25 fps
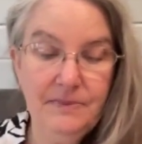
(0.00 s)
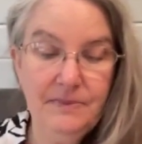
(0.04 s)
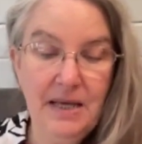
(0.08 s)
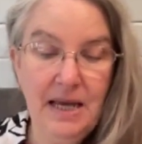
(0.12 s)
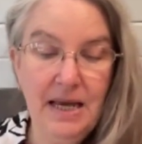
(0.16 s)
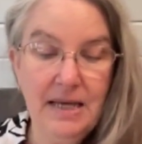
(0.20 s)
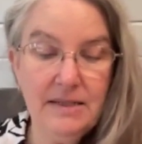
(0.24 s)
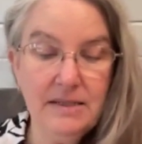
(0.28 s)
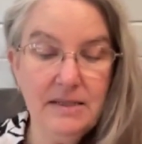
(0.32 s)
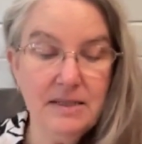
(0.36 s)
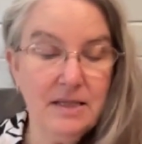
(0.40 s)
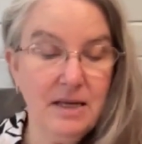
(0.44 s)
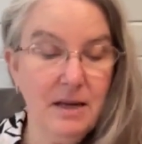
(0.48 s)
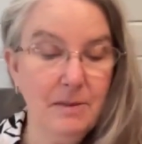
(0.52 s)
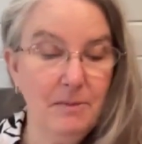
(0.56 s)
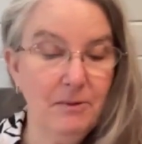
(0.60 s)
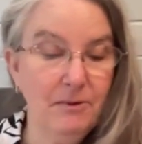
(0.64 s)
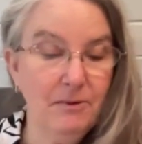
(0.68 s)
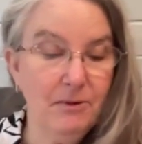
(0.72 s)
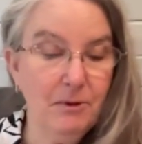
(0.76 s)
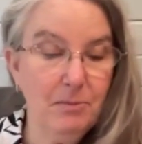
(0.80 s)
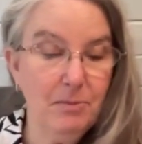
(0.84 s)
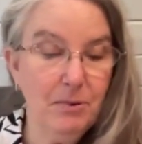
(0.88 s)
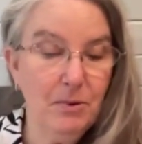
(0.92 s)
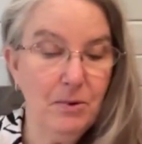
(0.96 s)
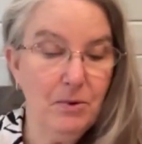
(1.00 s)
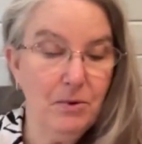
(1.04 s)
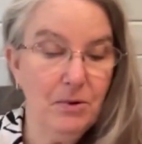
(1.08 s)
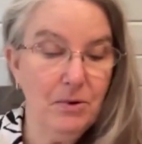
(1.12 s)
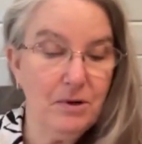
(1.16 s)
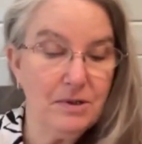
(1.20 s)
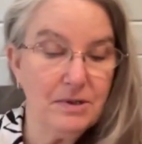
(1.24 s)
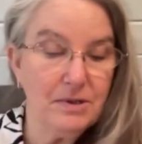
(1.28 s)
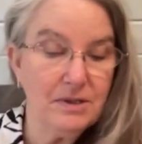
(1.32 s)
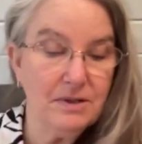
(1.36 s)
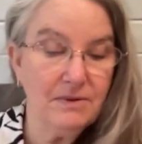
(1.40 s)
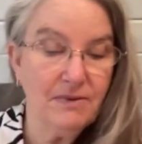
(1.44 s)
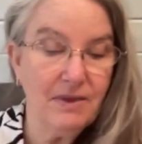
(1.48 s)
had some of the
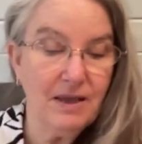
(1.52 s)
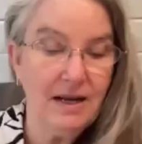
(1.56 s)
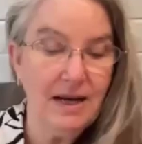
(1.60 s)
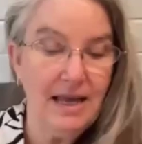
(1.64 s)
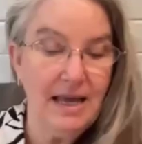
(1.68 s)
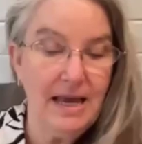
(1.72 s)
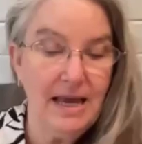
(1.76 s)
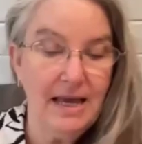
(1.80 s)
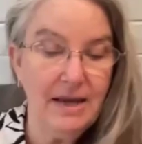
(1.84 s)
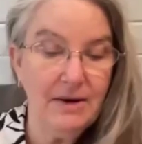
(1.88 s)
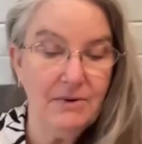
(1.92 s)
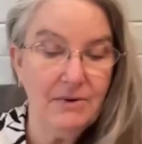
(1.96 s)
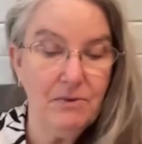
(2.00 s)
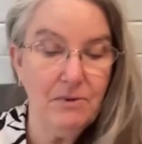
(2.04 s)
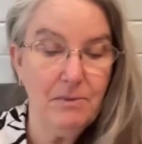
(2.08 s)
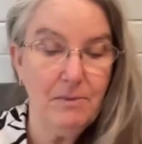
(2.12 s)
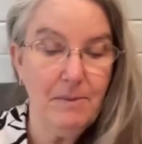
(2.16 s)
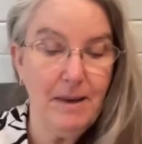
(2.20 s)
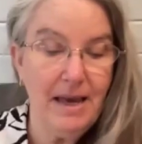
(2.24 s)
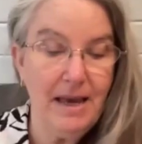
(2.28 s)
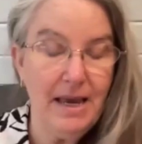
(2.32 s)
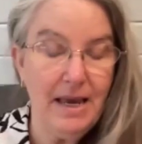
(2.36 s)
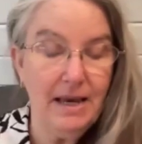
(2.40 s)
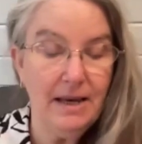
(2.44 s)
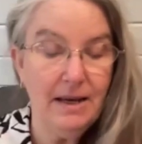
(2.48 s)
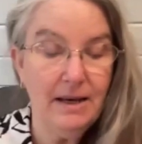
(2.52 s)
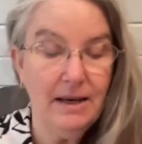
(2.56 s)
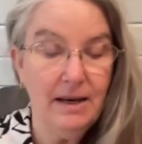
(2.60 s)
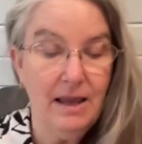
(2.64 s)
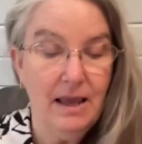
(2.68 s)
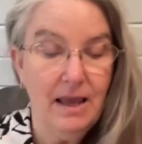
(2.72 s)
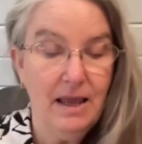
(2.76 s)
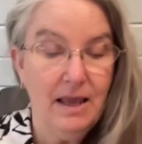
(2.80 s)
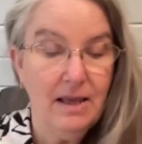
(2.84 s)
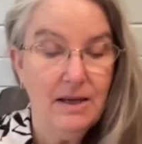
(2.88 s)
poorest of the land remain